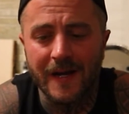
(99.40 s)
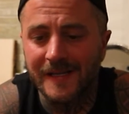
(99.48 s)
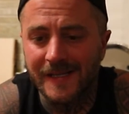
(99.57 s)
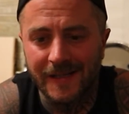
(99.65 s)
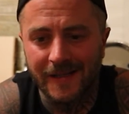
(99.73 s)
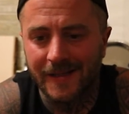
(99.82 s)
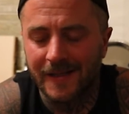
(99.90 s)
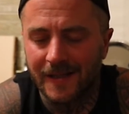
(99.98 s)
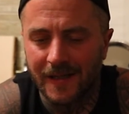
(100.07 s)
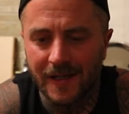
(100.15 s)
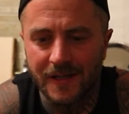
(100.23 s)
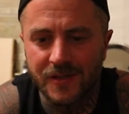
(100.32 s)
idea.
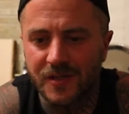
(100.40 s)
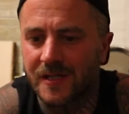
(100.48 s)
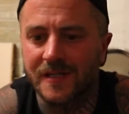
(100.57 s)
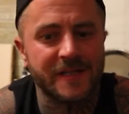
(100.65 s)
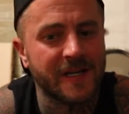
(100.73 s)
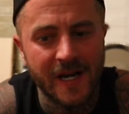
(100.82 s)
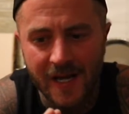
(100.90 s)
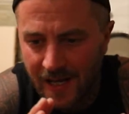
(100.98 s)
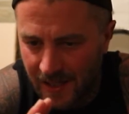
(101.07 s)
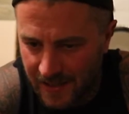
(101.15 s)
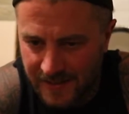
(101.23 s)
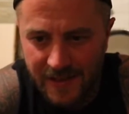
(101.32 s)
It's just
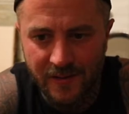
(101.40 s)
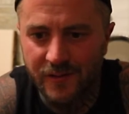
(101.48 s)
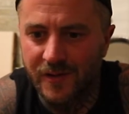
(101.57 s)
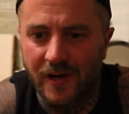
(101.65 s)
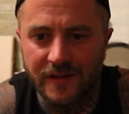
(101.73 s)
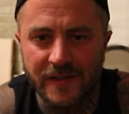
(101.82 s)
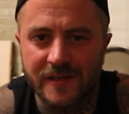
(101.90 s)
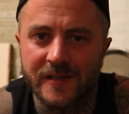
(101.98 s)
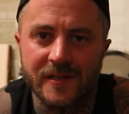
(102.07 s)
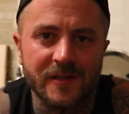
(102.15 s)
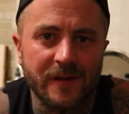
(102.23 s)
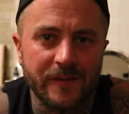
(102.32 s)
a senior dog doesn't
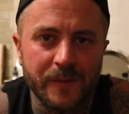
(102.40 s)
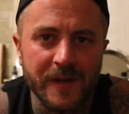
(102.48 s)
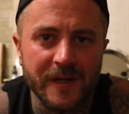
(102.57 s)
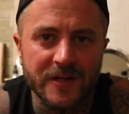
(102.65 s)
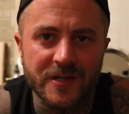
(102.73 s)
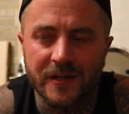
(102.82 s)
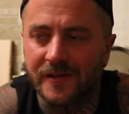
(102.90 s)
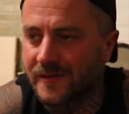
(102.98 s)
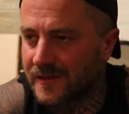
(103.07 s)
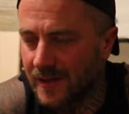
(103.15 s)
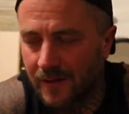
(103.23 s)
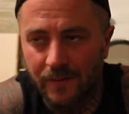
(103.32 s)
deserve to be in a shelter,
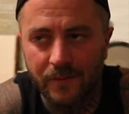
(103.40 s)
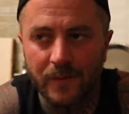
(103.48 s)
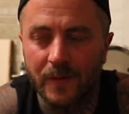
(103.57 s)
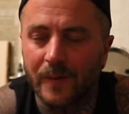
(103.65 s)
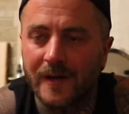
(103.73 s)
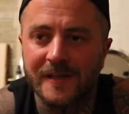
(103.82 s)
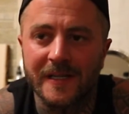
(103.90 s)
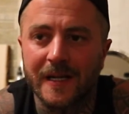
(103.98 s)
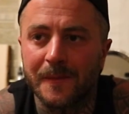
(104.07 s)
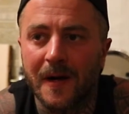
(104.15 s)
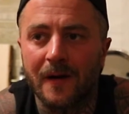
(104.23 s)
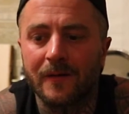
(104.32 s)
so we went to get
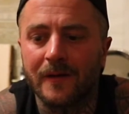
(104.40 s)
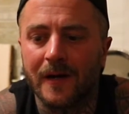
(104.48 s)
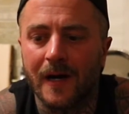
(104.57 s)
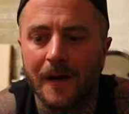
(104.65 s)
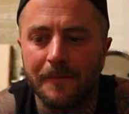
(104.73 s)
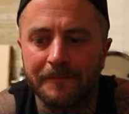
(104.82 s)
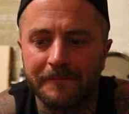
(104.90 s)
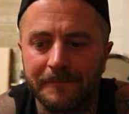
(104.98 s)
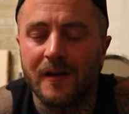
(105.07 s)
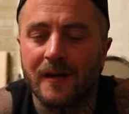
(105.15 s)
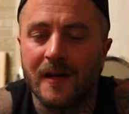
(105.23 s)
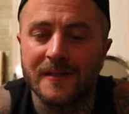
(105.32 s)
him
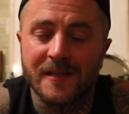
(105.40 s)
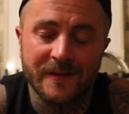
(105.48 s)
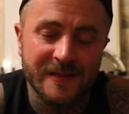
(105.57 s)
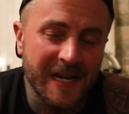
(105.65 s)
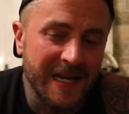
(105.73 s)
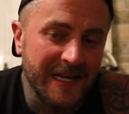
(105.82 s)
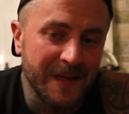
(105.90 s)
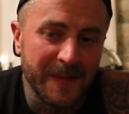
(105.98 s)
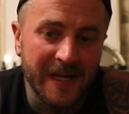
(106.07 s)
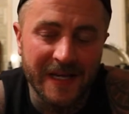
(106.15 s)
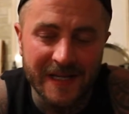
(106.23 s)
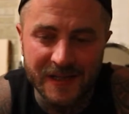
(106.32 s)
out. As I was taking him
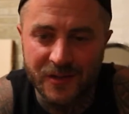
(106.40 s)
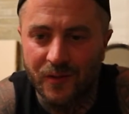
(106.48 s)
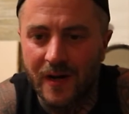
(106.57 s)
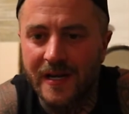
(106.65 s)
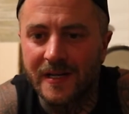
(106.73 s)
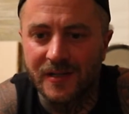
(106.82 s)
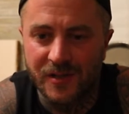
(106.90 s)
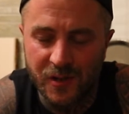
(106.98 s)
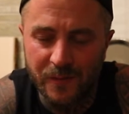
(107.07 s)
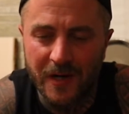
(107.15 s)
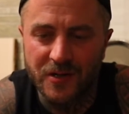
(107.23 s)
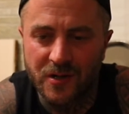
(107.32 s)
in his crate
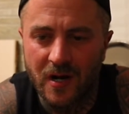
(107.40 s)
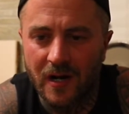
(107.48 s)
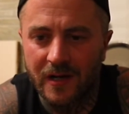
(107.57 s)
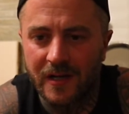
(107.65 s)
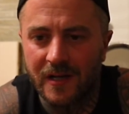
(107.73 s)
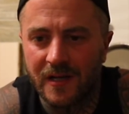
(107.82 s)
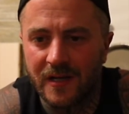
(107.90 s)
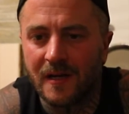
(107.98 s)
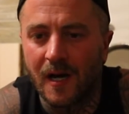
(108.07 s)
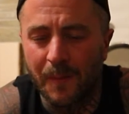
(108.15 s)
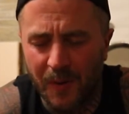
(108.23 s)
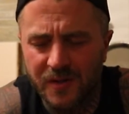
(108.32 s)
to my truck,
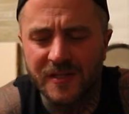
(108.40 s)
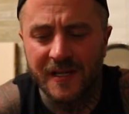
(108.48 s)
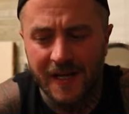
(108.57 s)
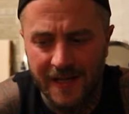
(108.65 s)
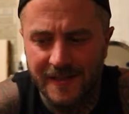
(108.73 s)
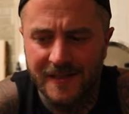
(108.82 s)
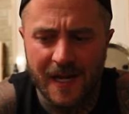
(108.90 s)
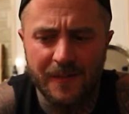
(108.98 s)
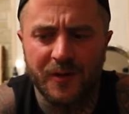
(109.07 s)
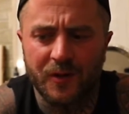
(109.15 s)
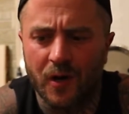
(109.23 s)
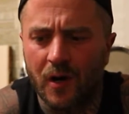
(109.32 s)
a person had stopped
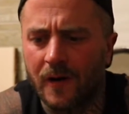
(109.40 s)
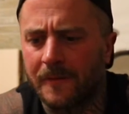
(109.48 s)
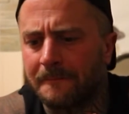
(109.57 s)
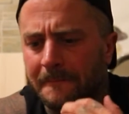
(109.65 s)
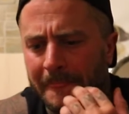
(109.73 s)
their car,